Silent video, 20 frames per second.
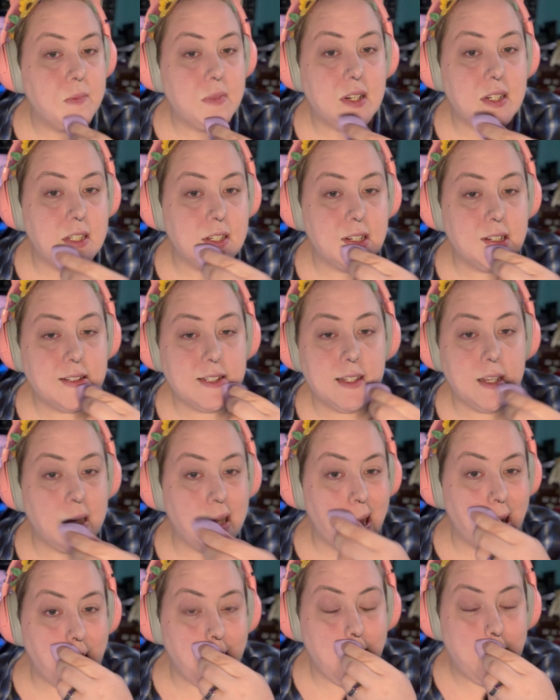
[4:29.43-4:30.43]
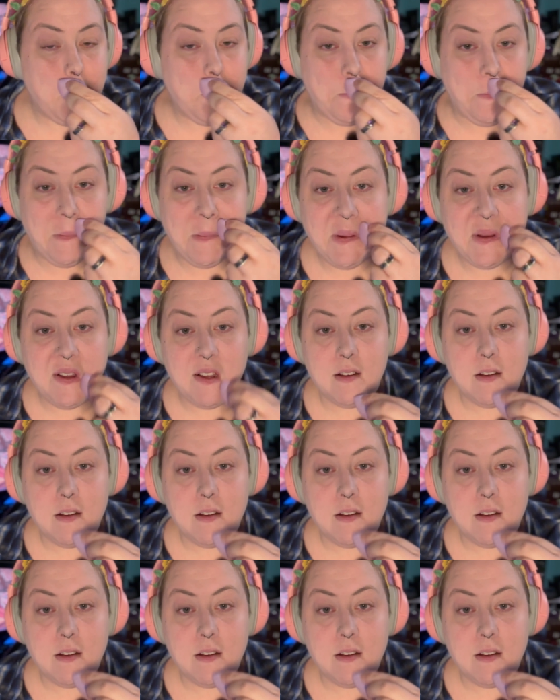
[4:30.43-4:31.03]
As you can see, I am